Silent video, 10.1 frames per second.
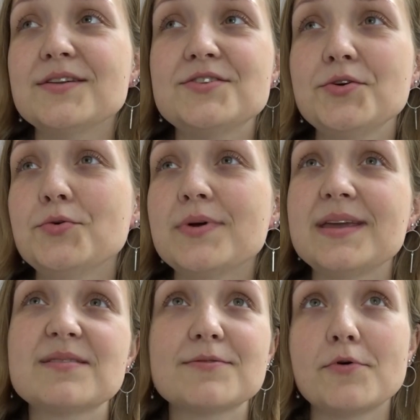2
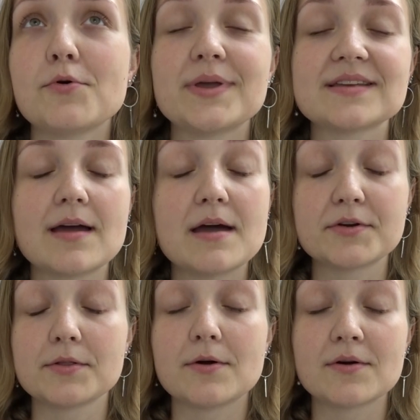weeks, 4 weeks,
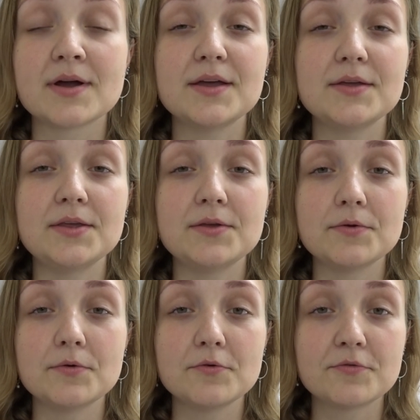however long
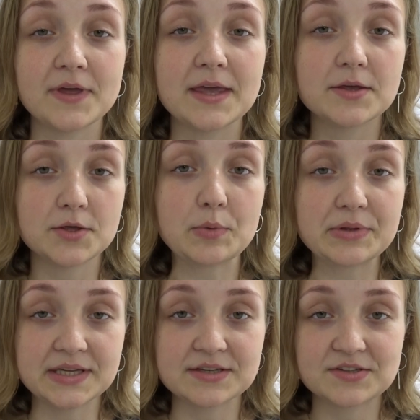you think you
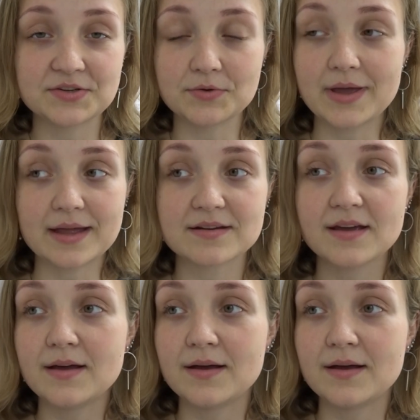will need to get